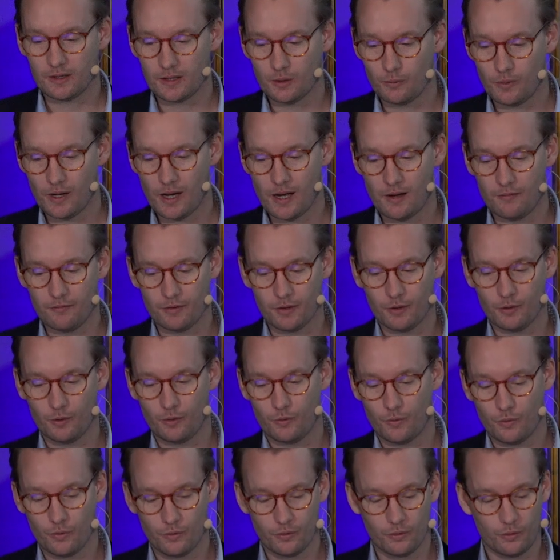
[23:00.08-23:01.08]
that we have a
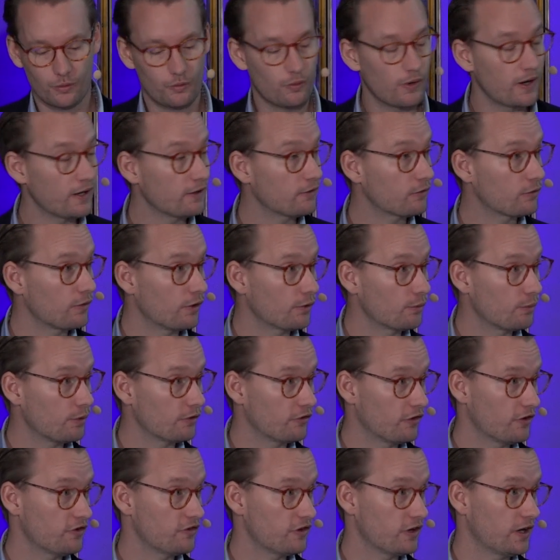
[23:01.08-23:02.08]
great strong
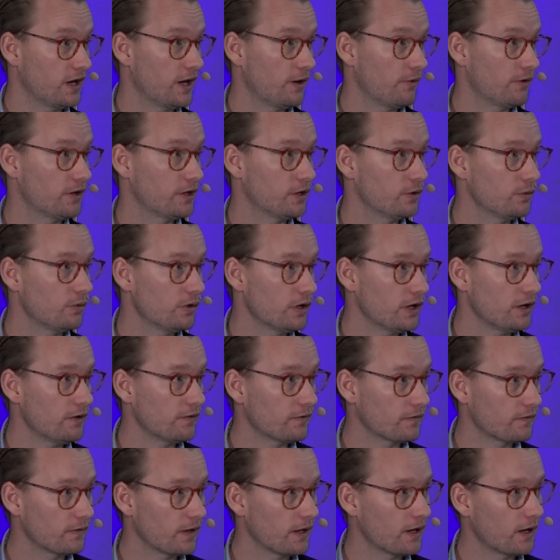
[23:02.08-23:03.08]
position here in the
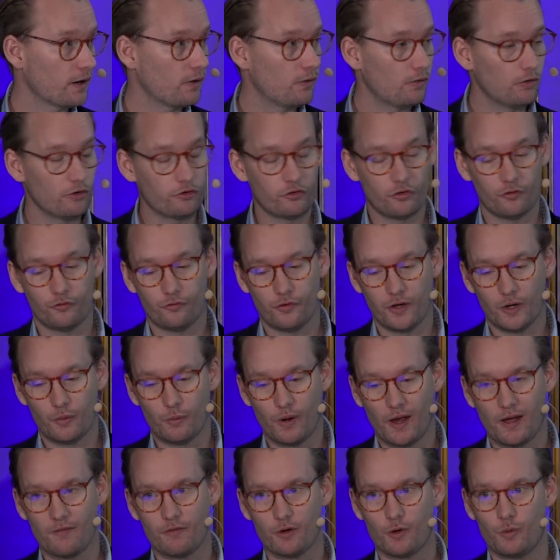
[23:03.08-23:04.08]
Nordics, and I also think we
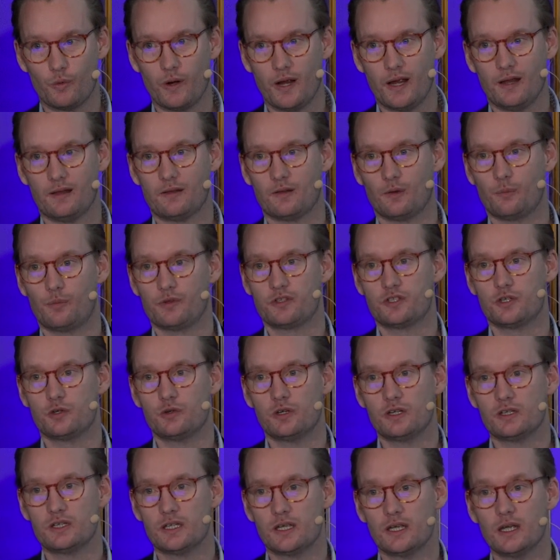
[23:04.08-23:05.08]
have a great
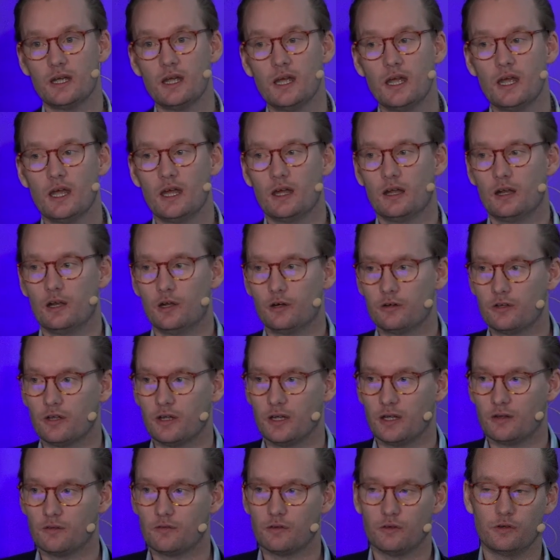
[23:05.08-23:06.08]
opportunity looking
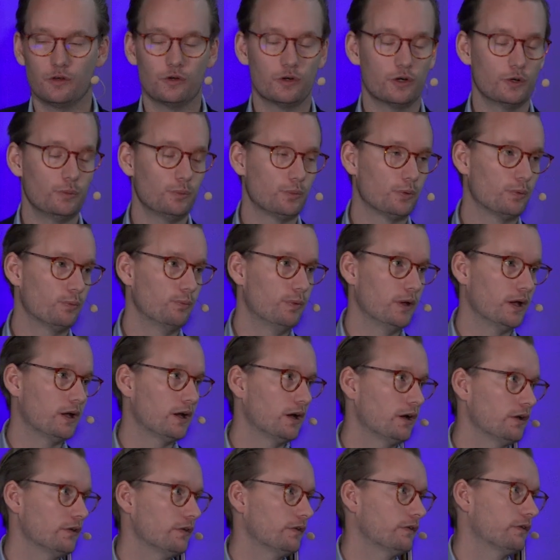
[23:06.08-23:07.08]
into Europe,
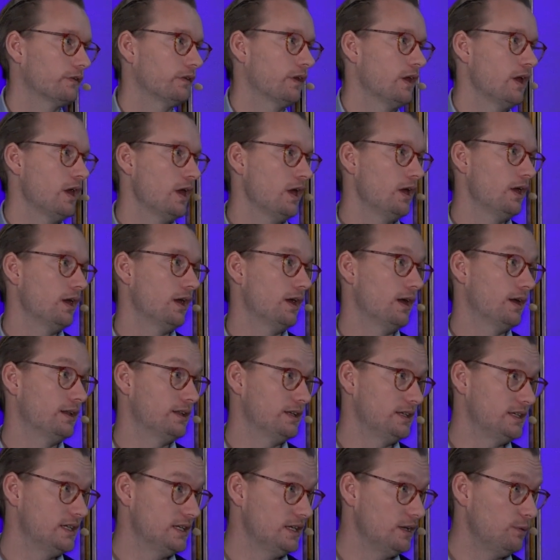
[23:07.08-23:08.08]
because the
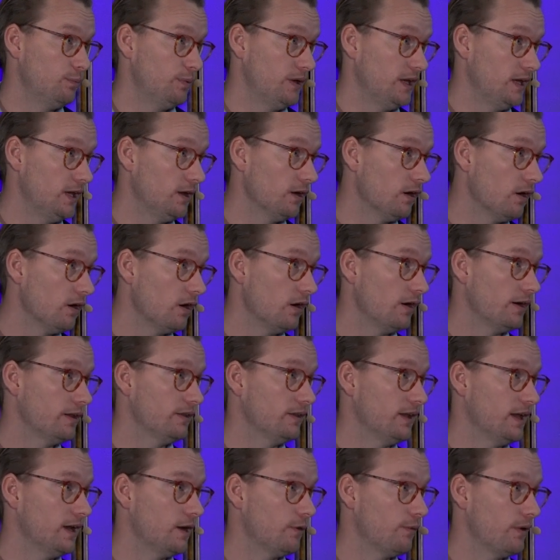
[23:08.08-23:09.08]
GDPR and
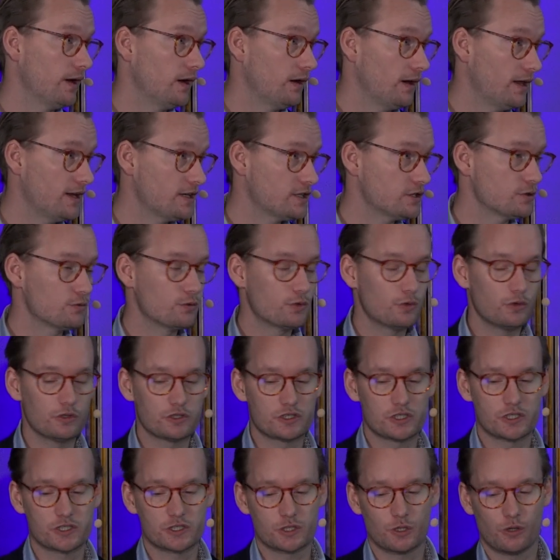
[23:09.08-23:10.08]
data regulation rules
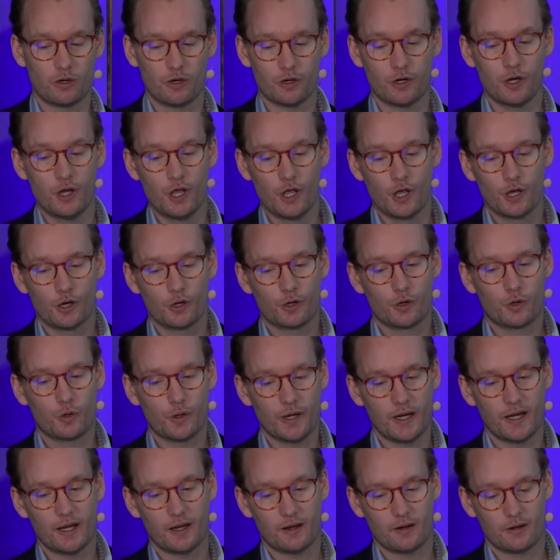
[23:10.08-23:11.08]
and so on
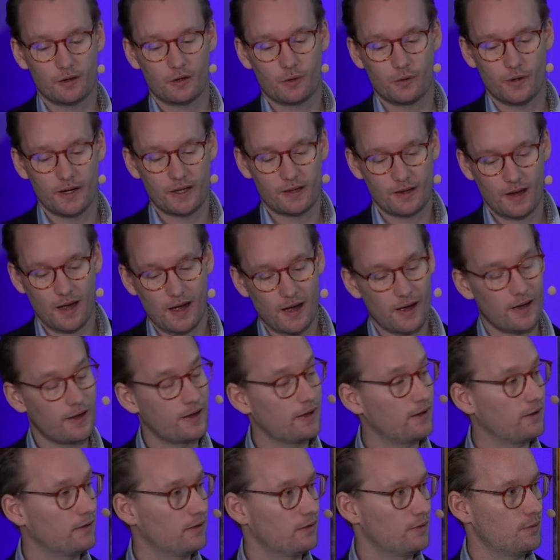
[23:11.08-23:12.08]
create a high